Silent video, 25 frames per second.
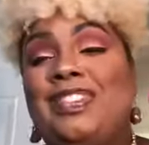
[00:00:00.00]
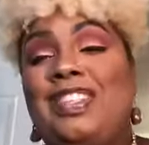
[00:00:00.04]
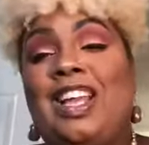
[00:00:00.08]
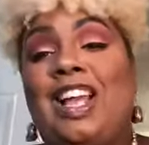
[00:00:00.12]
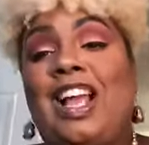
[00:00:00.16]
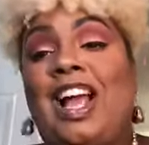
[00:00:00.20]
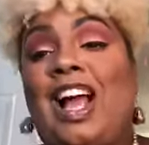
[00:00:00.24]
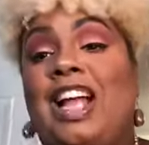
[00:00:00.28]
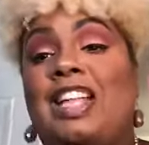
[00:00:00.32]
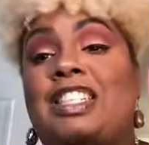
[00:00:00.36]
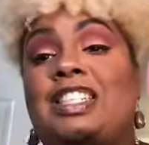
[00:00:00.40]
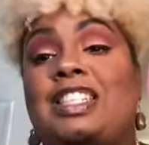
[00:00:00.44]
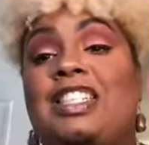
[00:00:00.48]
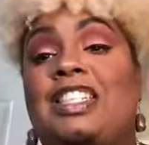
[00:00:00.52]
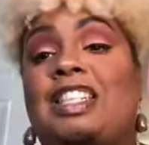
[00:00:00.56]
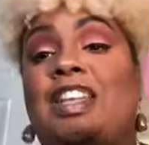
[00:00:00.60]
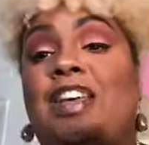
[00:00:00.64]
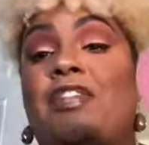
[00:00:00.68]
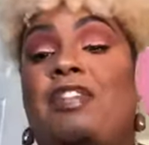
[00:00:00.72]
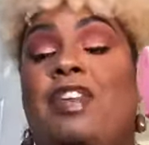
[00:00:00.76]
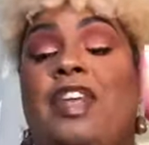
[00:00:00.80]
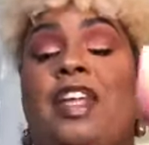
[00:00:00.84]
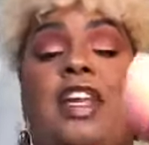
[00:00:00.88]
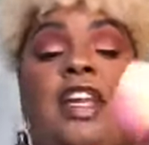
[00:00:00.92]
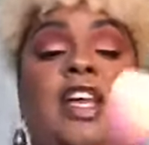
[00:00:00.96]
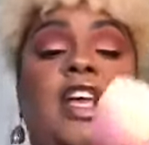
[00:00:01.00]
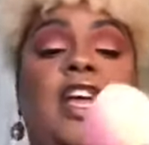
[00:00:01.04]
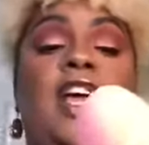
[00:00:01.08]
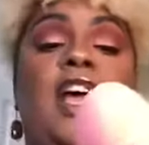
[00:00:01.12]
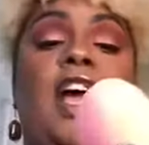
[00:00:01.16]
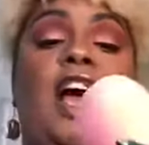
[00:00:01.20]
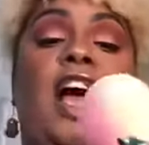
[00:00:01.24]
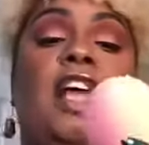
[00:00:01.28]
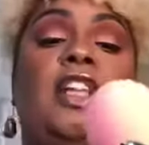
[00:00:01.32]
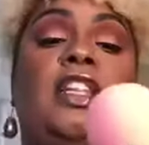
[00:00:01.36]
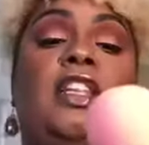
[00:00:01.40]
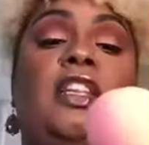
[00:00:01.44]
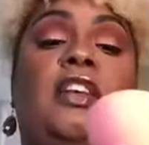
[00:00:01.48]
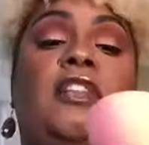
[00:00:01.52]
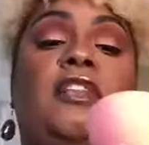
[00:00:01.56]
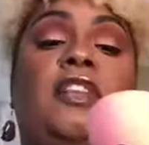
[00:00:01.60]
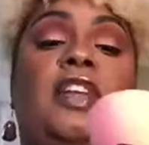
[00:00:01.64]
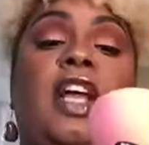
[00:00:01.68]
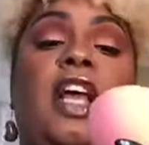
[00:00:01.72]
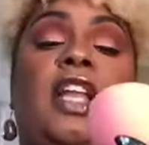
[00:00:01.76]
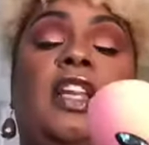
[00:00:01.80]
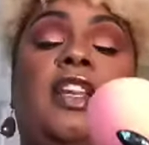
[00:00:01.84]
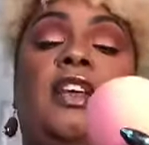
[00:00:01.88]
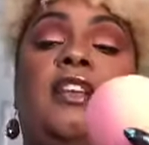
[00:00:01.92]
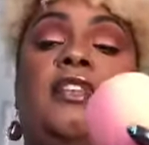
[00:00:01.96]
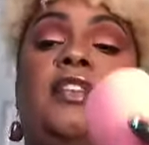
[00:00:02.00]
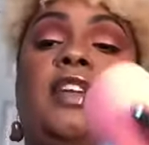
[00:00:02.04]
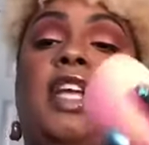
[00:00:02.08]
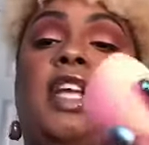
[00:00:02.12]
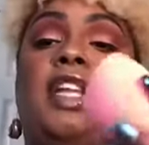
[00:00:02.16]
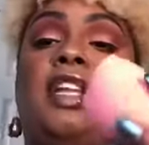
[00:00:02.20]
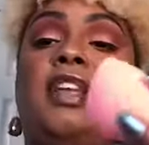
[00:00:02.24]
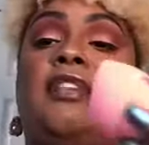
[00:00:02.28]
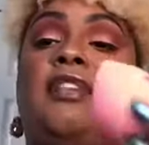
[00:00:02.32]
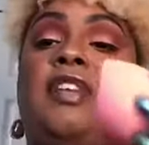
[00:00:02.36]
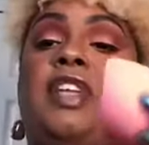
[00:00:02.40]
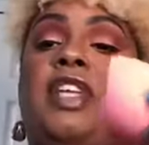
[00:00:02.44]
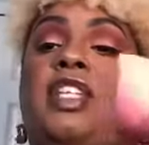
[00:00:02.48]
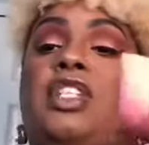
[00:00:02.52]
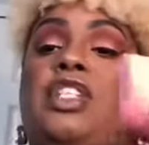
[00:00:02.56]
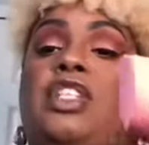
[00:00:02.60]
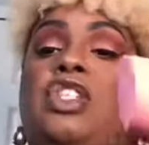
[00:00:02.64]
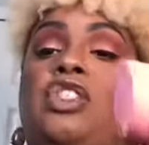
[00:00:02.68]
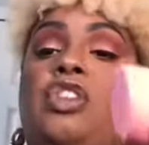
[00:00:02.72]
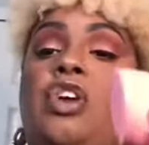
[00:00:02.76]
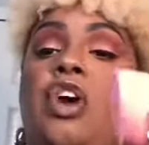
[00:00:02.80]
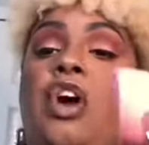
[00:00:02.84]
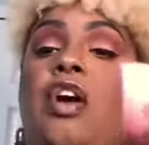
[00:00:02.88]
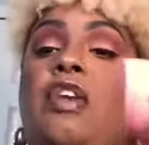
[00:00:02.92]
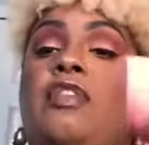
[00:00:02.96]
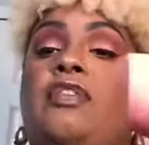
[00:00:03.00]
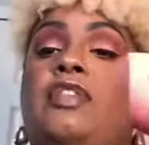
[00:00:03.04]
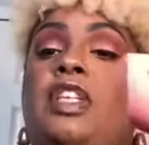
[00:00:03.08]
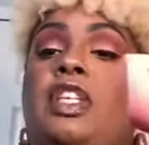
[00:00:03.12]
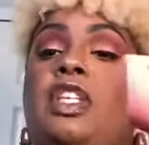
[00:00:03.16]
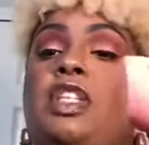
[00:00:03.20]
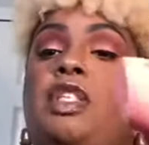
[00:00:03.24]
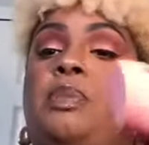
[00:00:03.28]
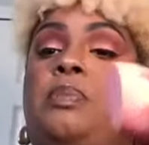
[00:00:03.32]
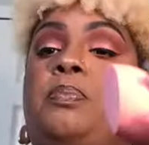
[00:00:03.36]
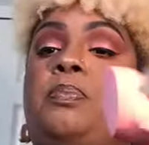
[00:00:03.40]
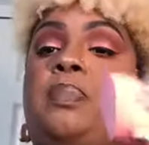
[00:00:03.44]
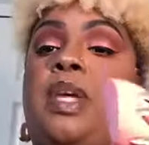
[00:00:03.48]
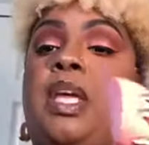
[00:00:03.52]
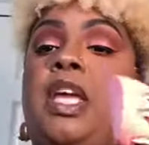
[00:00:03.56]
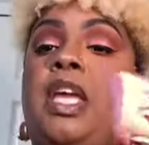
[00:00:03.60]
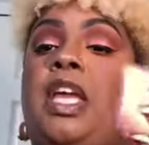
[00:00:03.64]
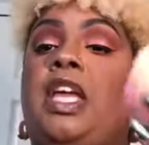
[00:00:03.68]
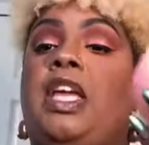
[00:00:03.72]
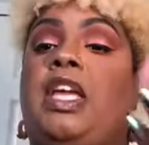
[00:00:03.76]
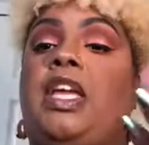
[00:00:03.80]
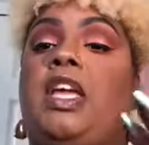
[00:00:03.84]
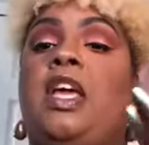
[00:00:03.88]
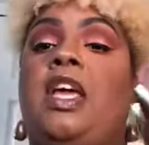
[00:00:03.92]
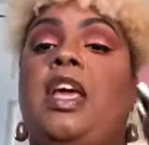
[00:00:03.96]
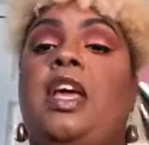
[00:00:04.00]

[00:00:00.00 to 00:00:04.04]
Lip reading: I just love it. I love it. I love it. I love it. It's soft. It's big.